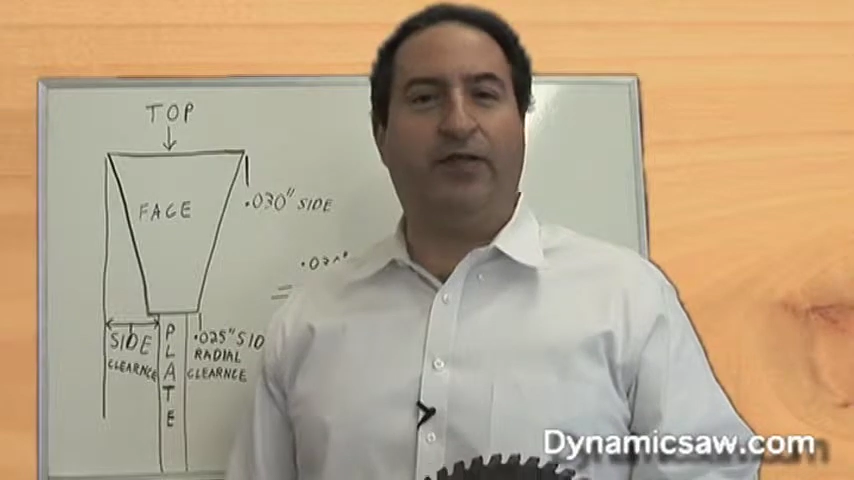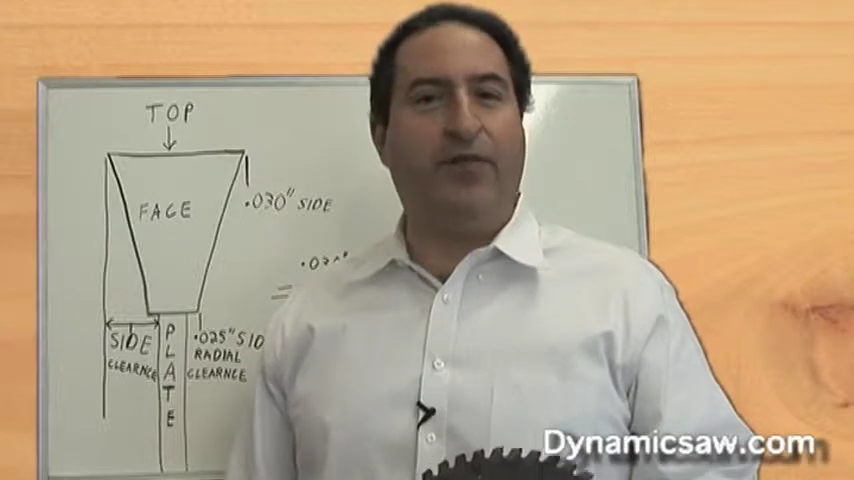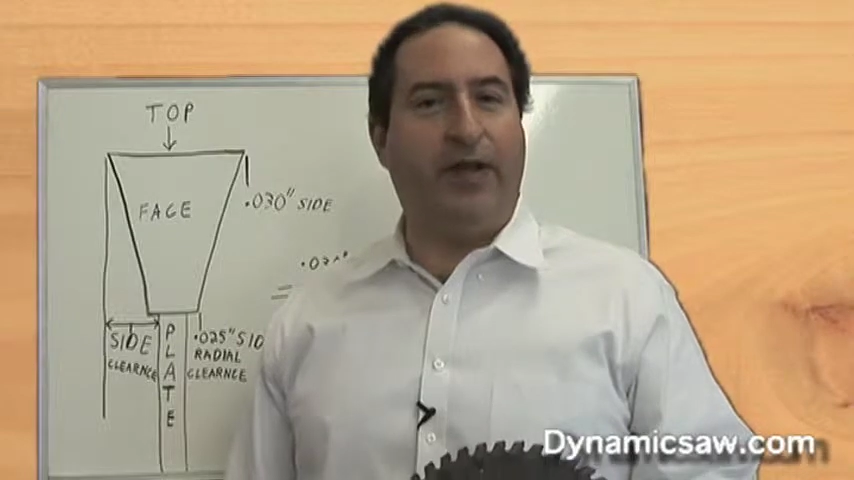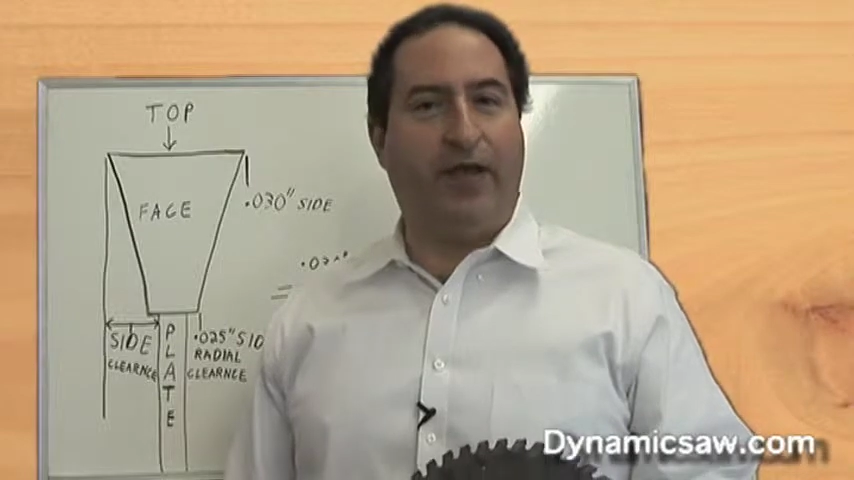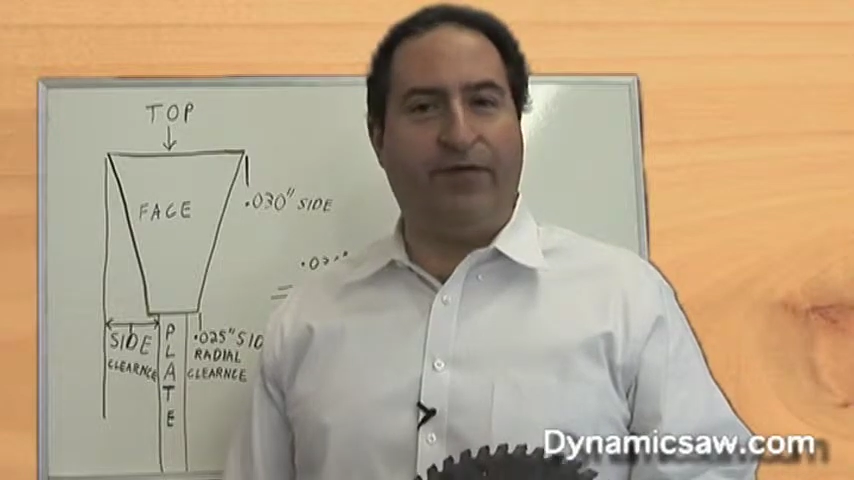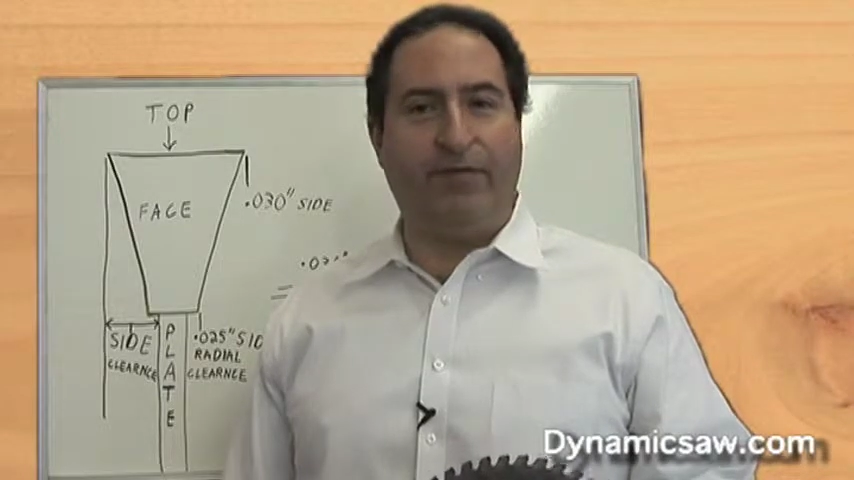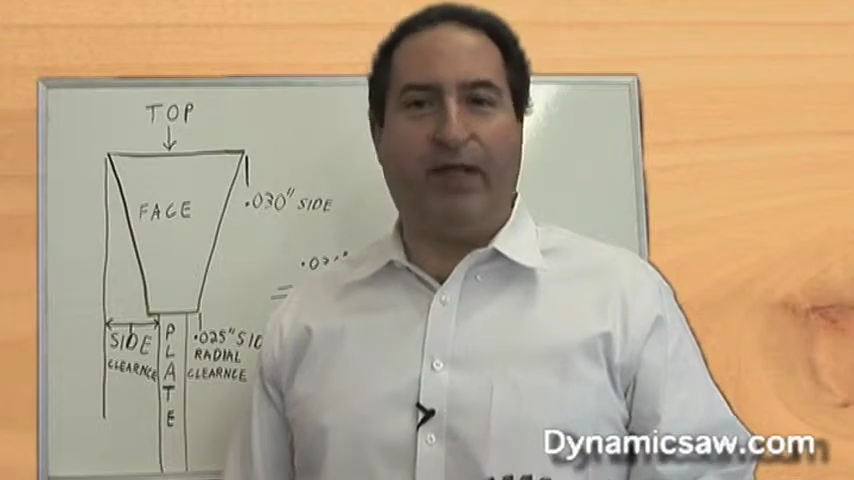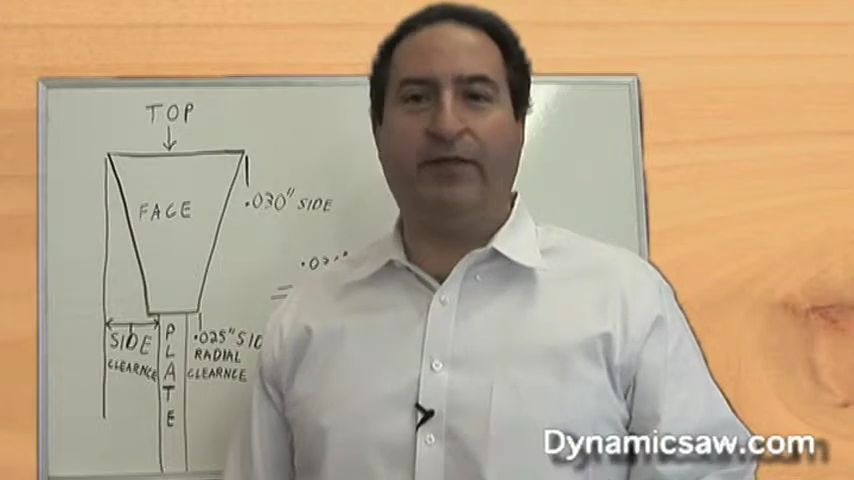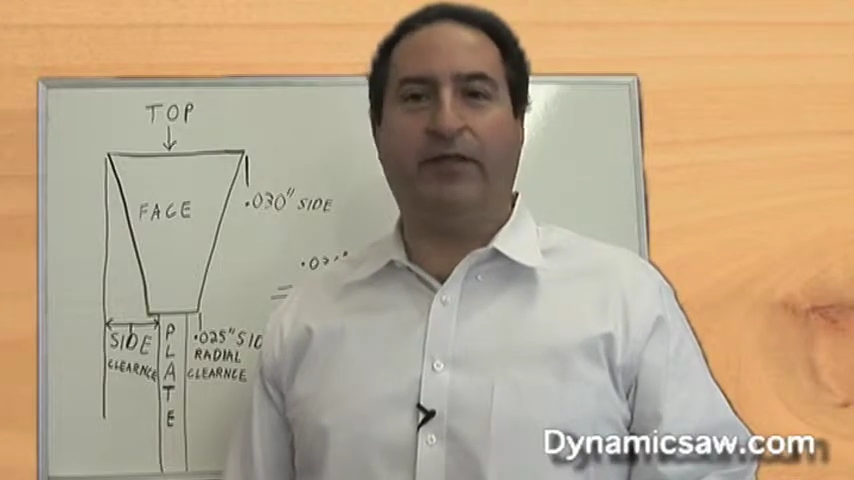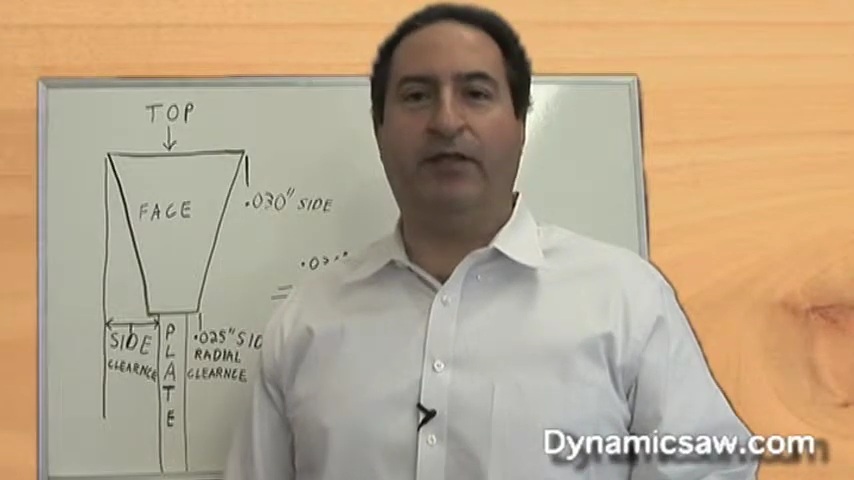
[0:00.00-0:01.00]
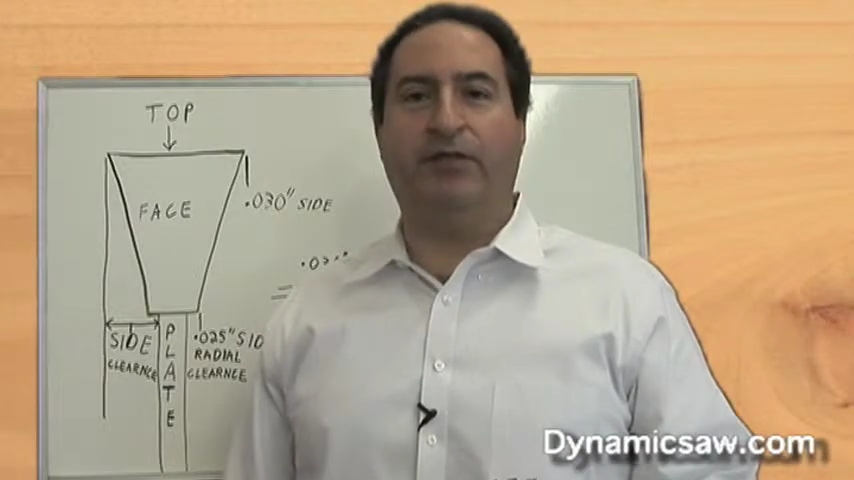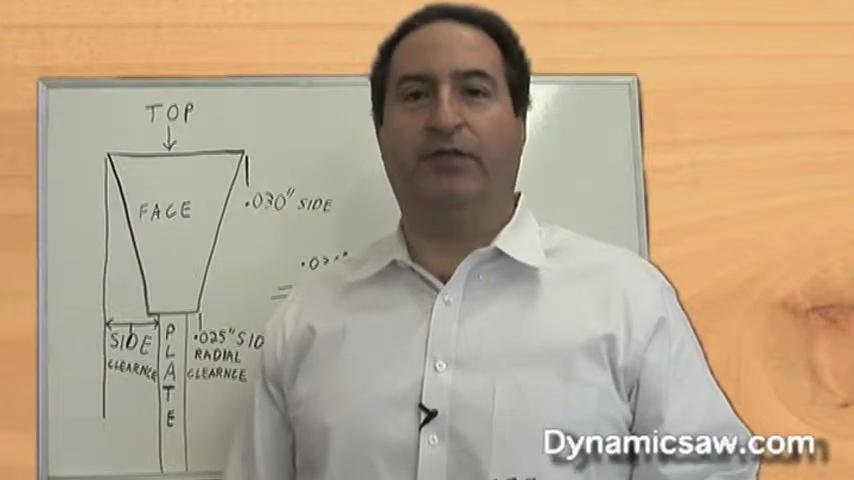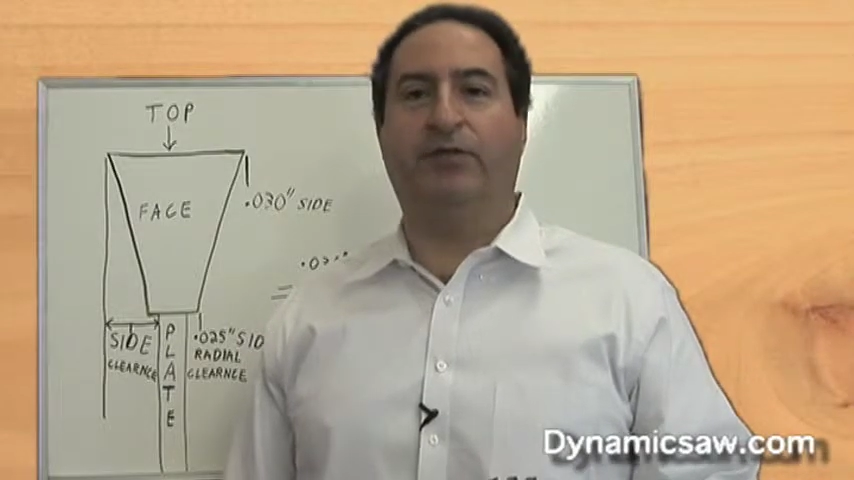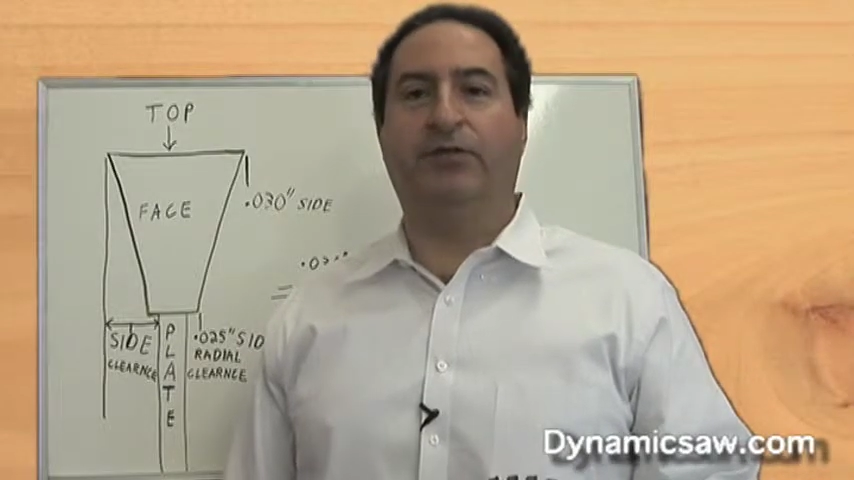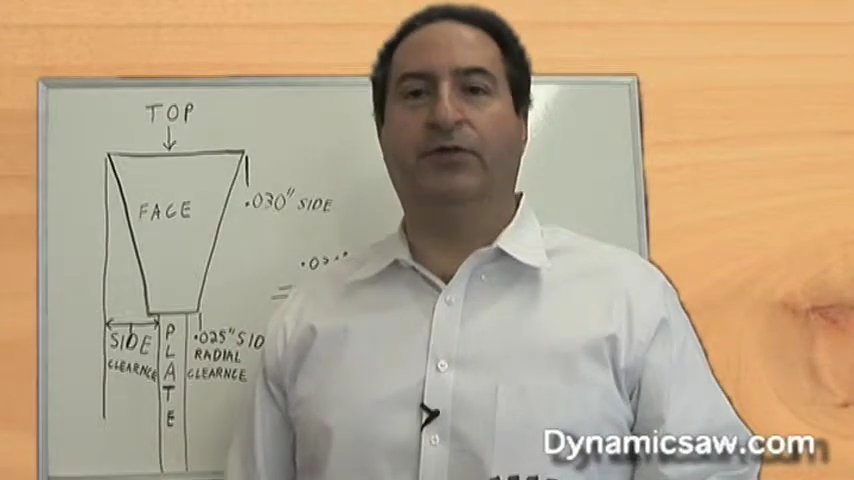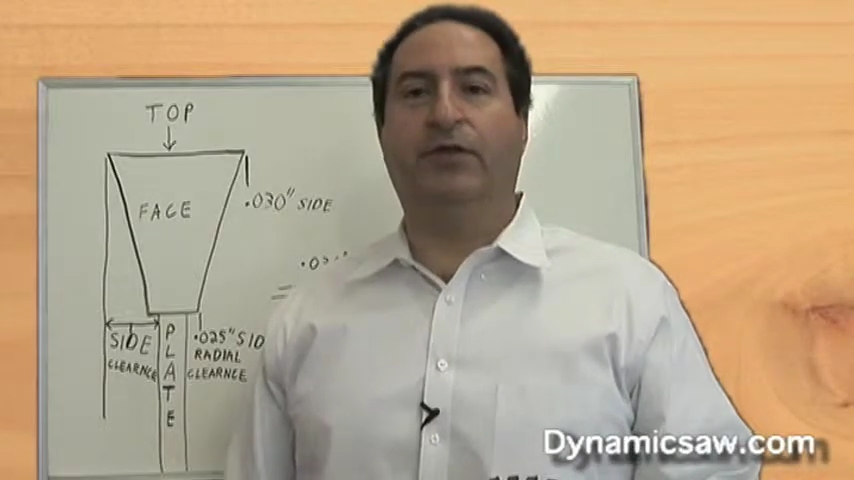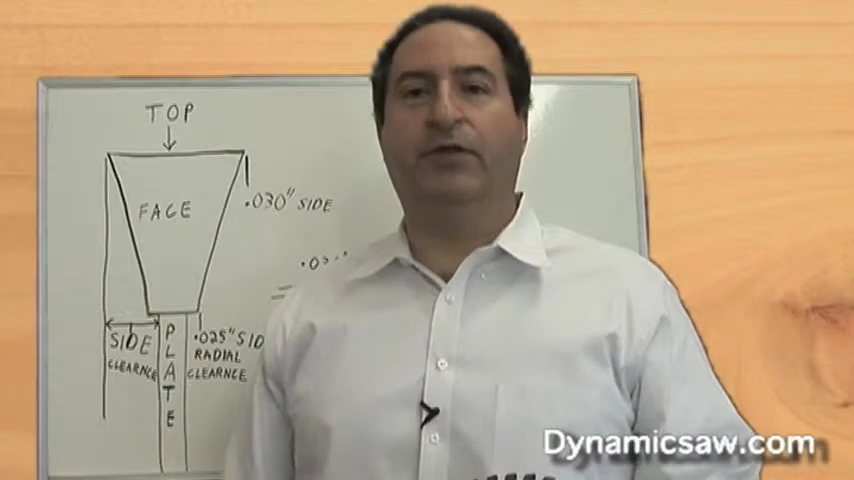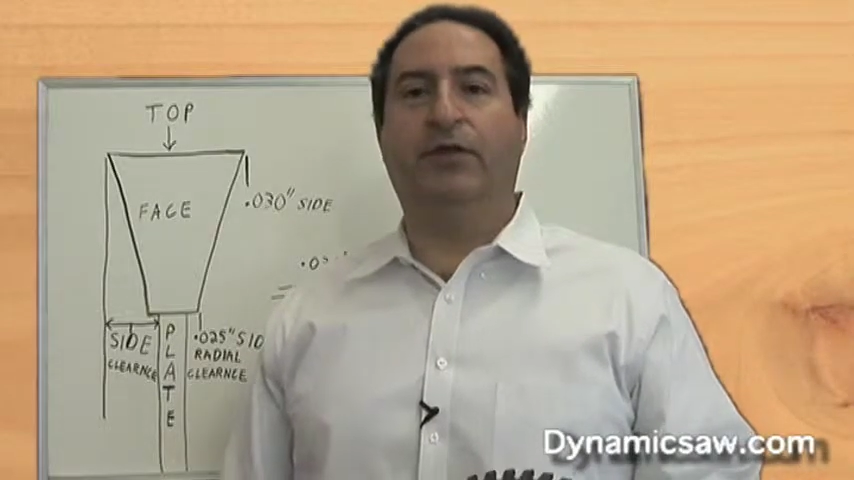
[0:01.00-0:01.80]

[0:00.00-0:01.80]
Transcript: you've been having melting issues,